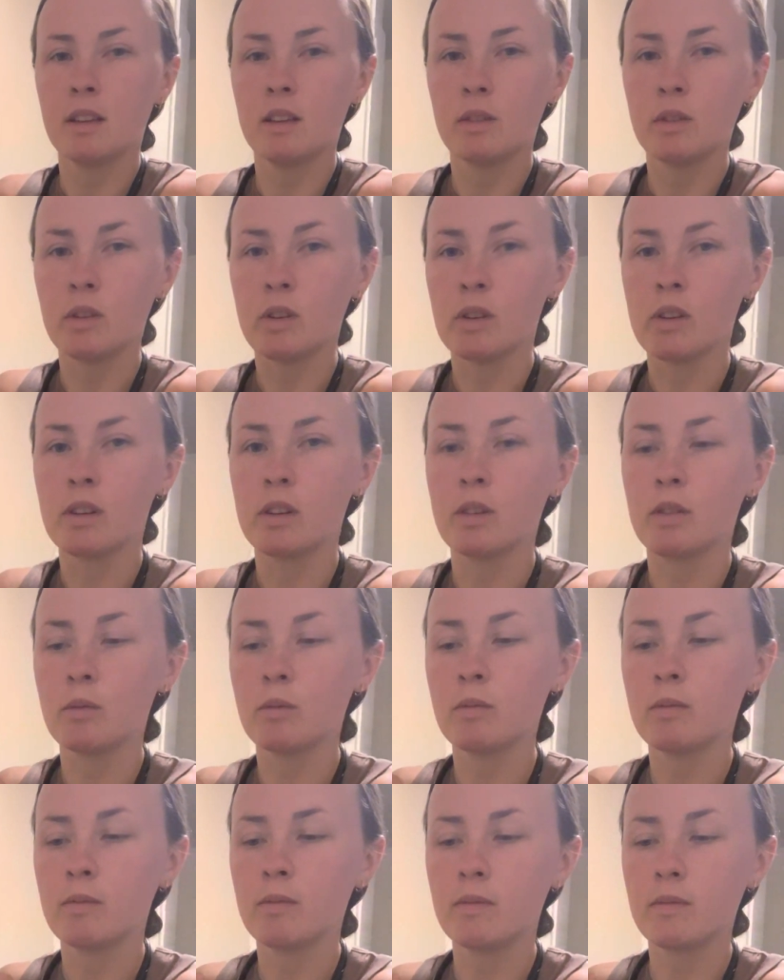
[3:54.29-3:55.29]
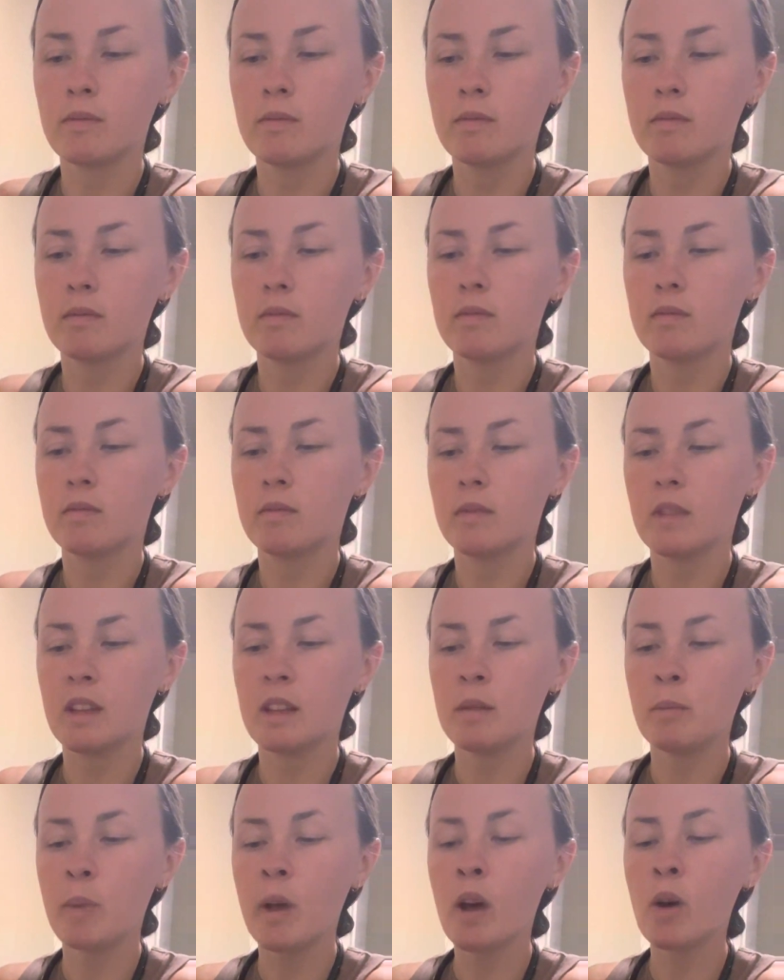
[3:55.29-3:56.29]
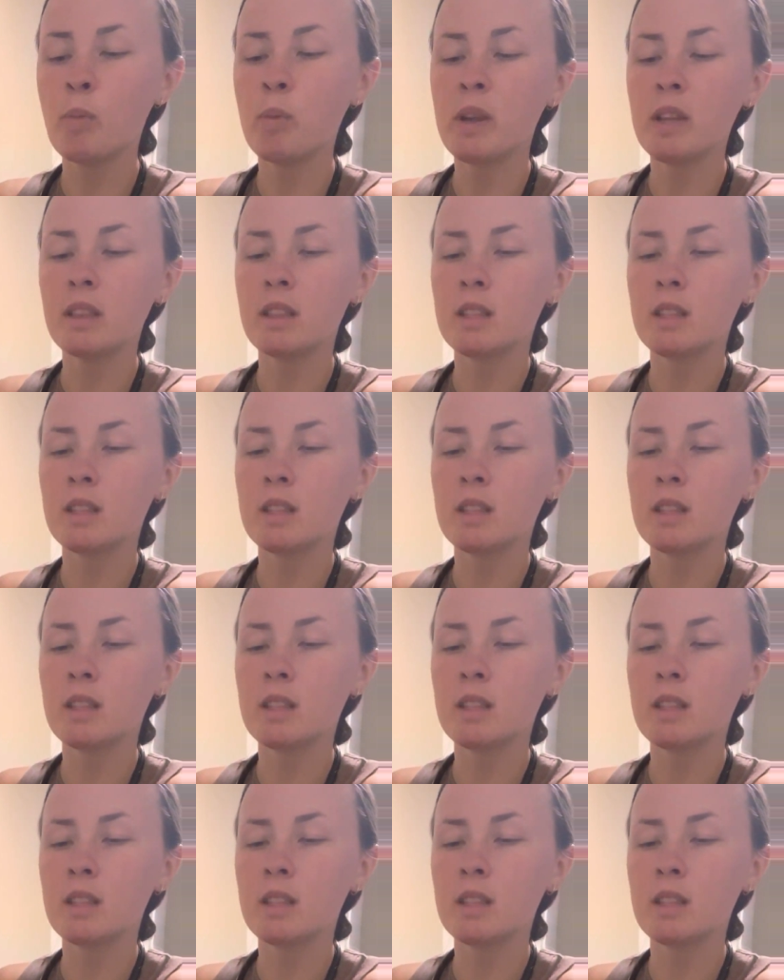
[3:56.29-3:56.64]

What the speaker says: We want to palpate